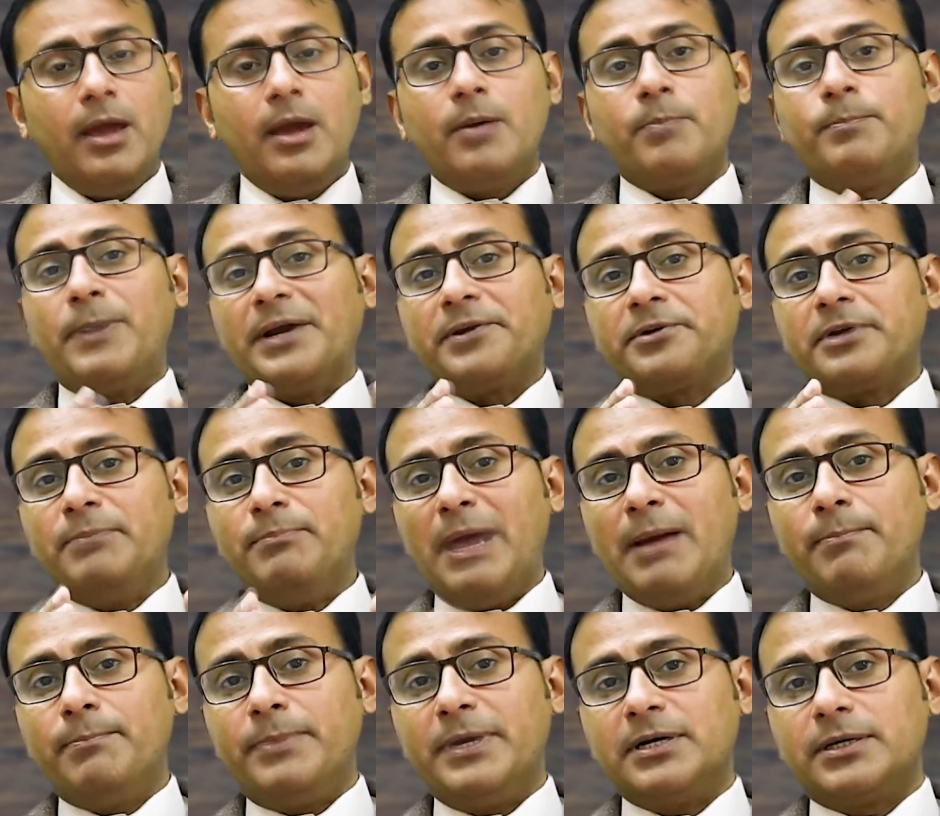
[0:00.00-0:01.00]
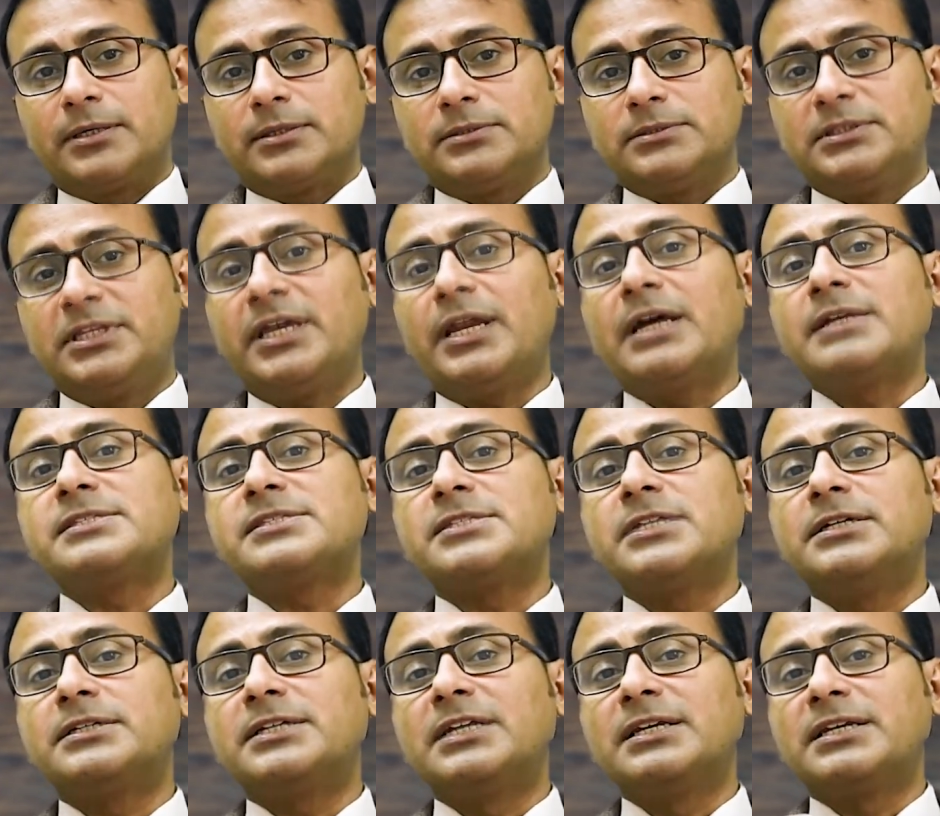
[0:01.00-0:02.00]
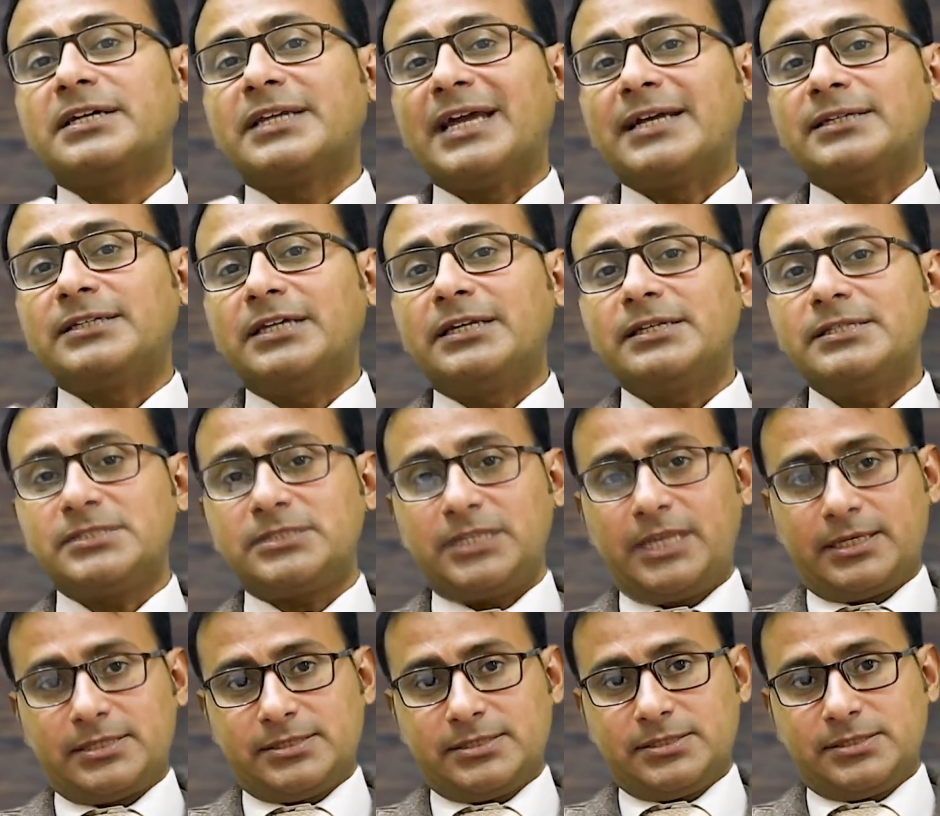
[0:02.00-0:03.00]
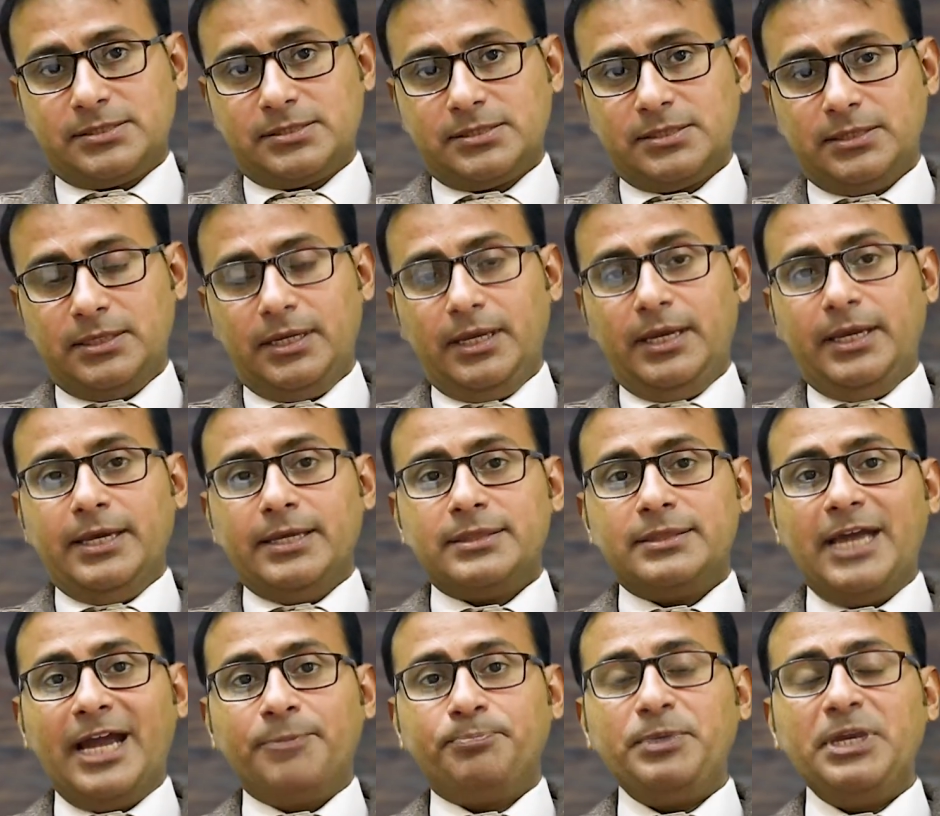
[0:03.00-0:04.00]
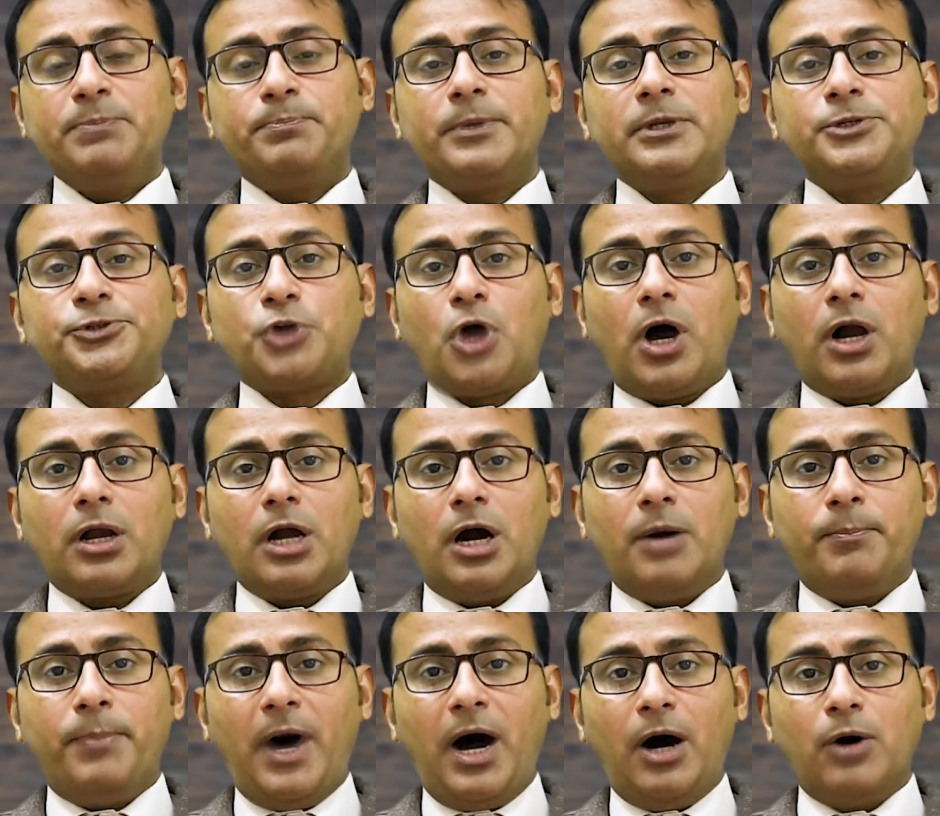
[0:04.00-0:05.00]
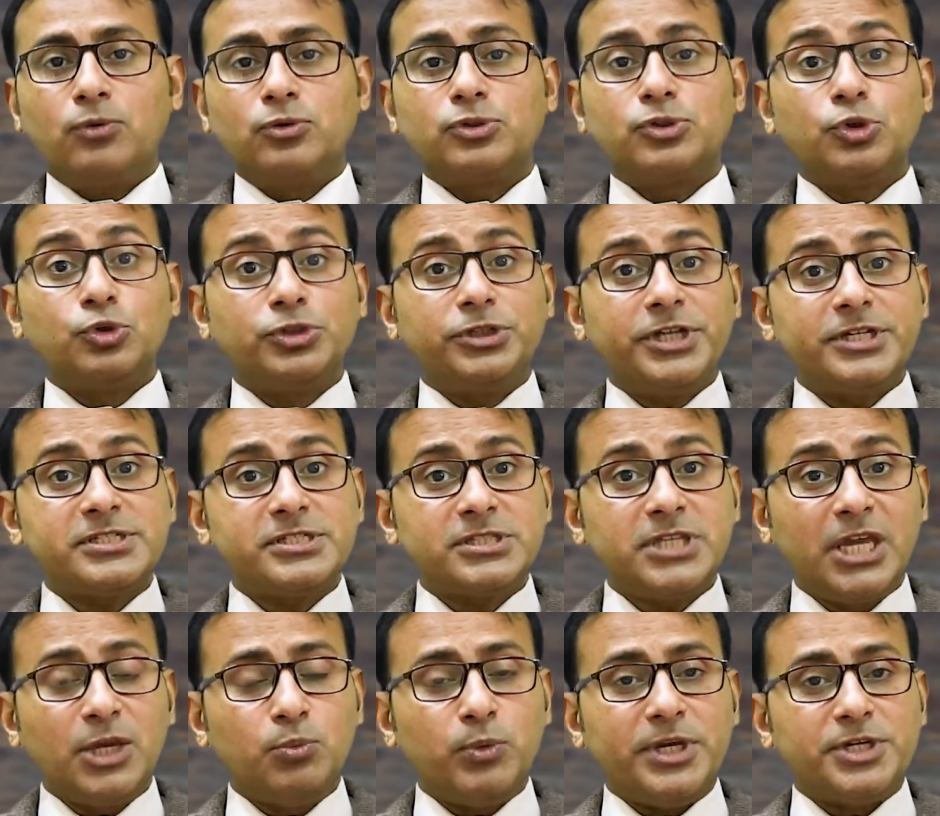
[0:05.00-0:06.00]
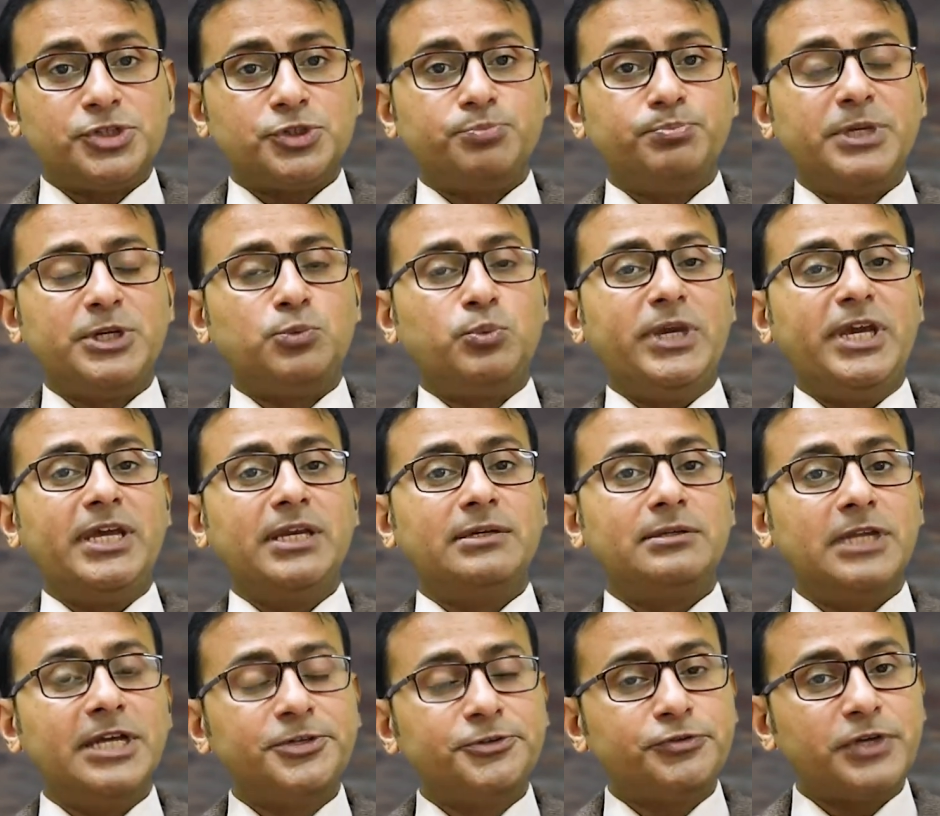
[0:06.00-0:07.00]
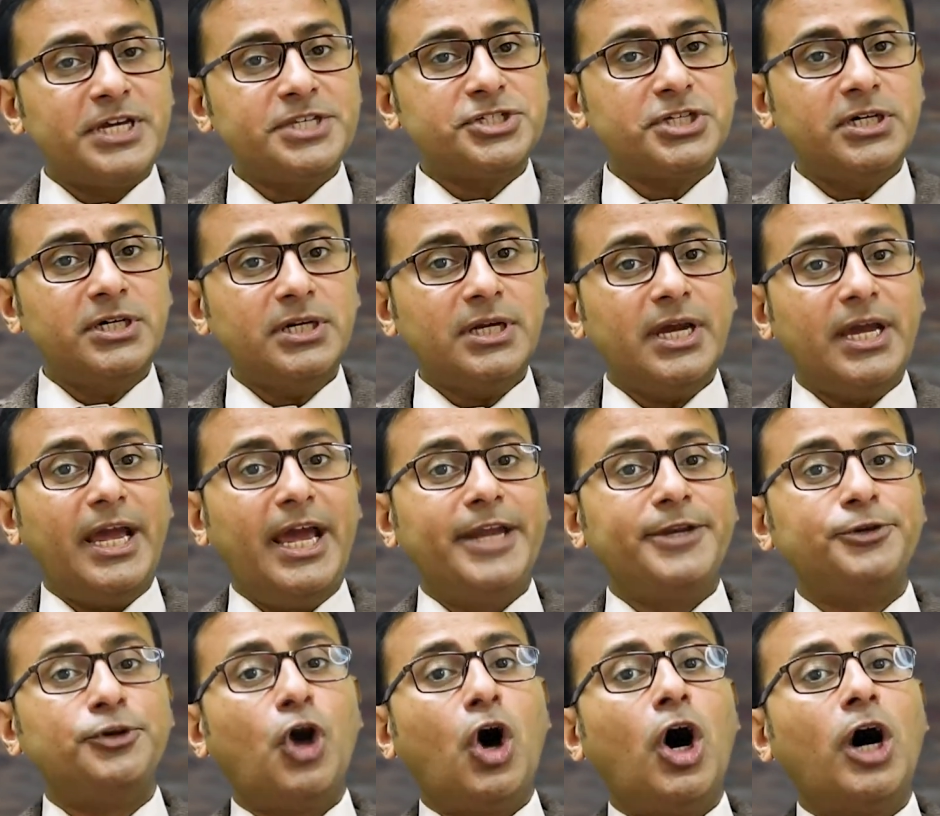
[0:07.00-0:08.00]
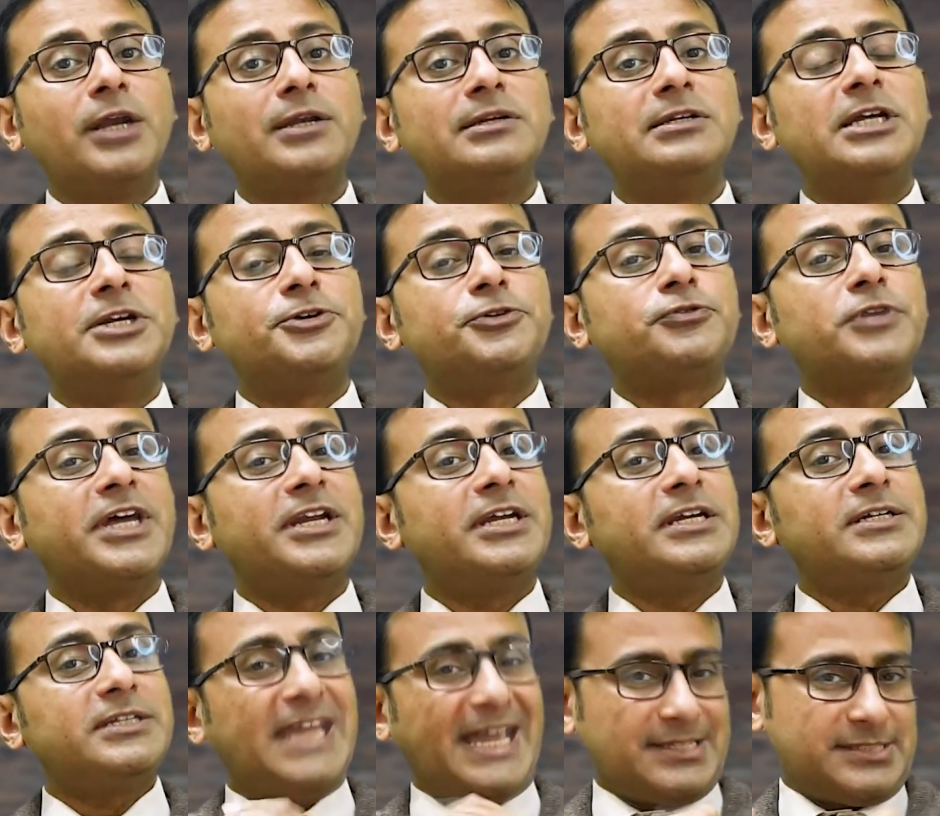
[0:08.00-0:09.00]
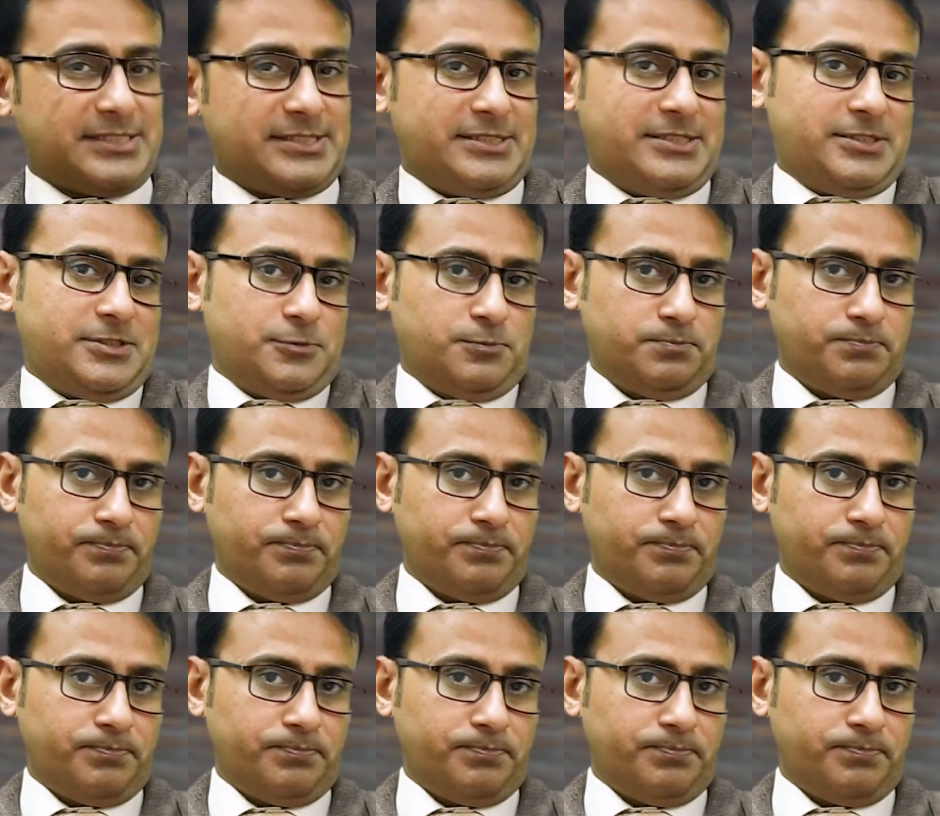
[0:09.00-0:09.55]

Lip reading: But remember, there are certain characteristics that people talk about to distinguish between literature and non-literary texts.